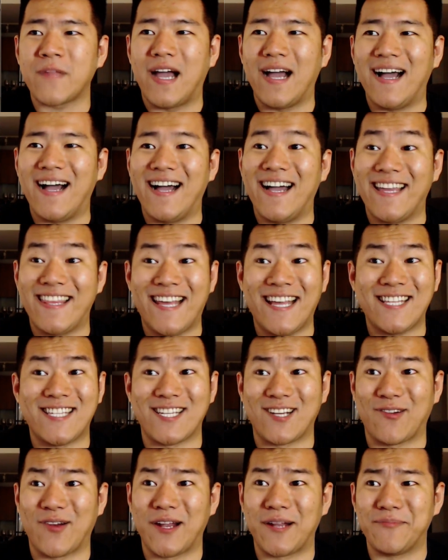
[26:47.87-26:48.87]
And that's
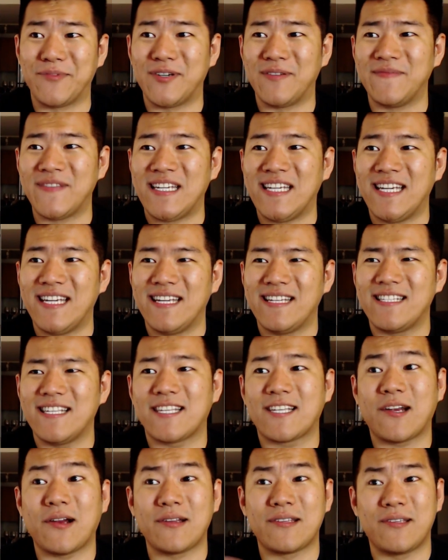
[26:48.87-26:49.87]
incredible.
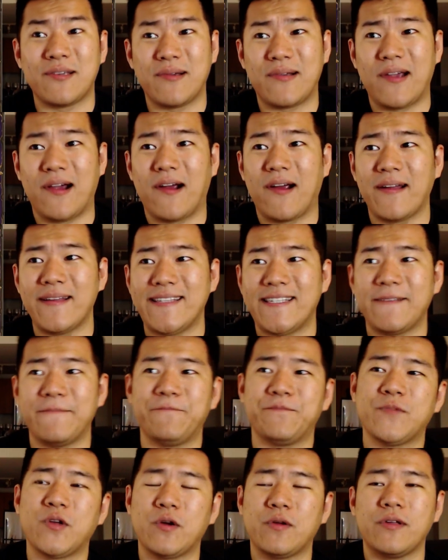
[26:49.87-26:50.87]
Discard 2 cards.
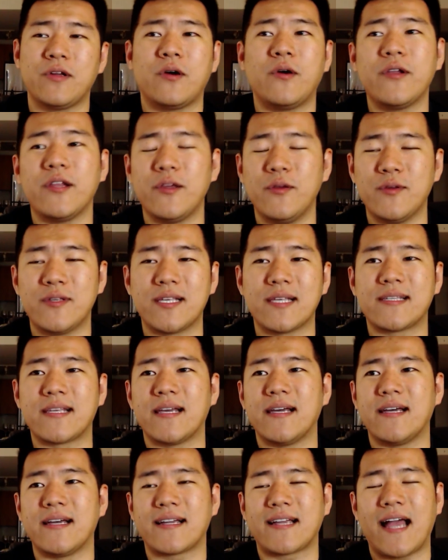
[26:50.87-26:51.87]
You're only going to use this
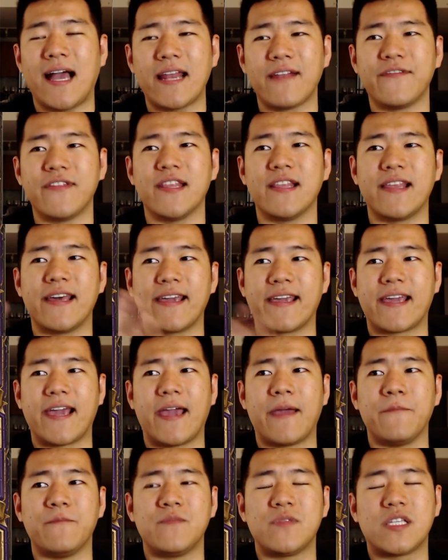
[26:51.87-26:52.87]
kind of in the late
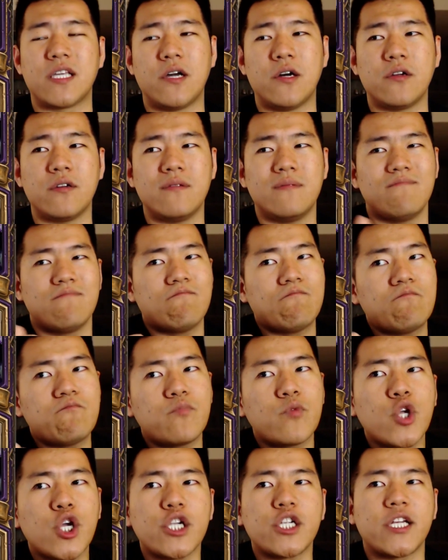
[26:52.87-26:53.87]
game. So
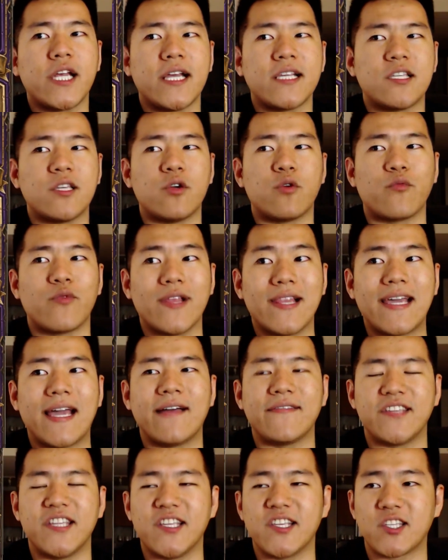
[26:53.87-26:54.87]
good chance you don't really
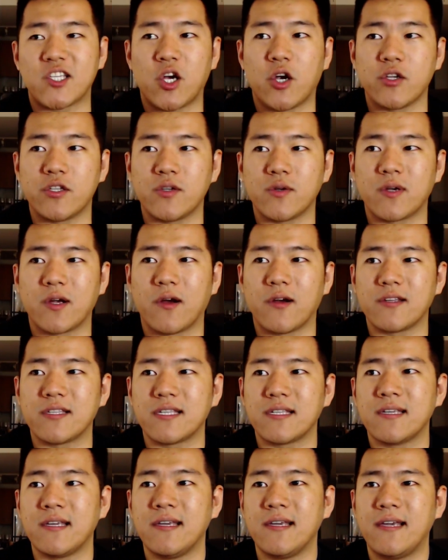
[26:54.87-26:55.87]
have to discard 2
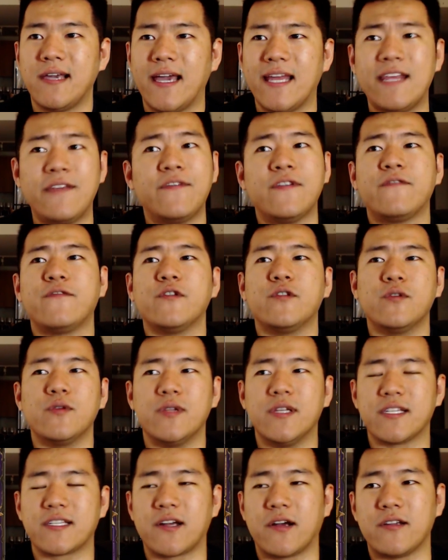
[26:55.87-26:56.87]
cards. And even if you do
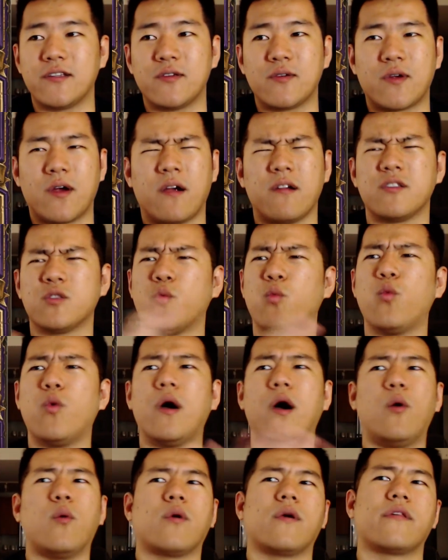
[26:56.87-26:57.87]
discard 2 cards,
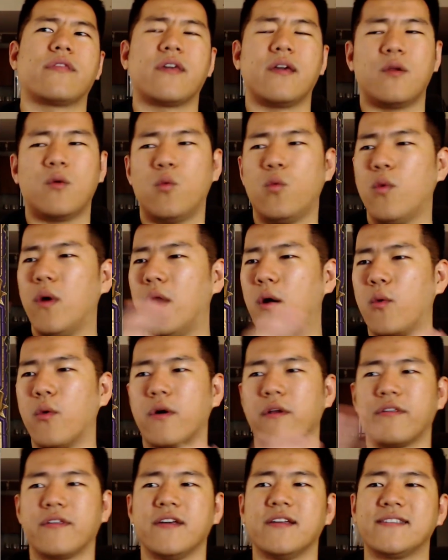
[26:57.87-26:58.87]
well worth it. Well
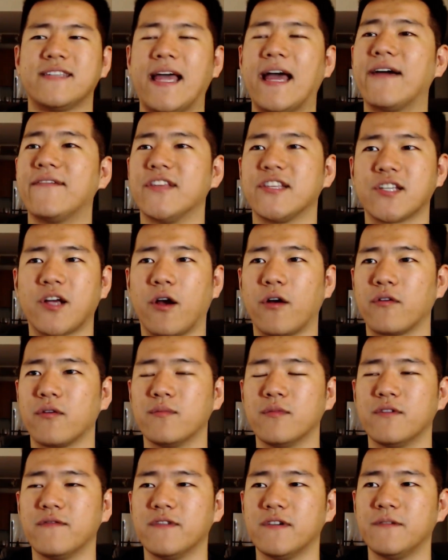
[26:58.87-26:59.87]
worth it to have this hard
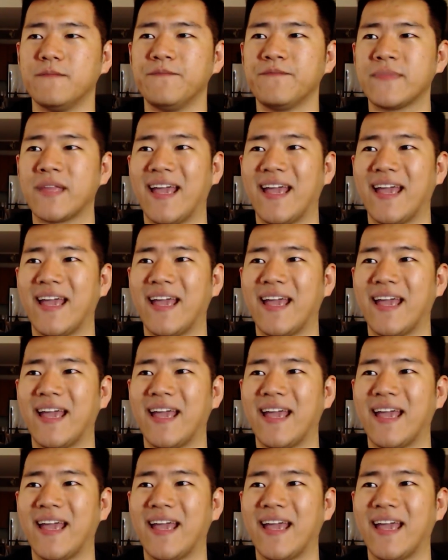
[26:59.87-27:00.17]
removal.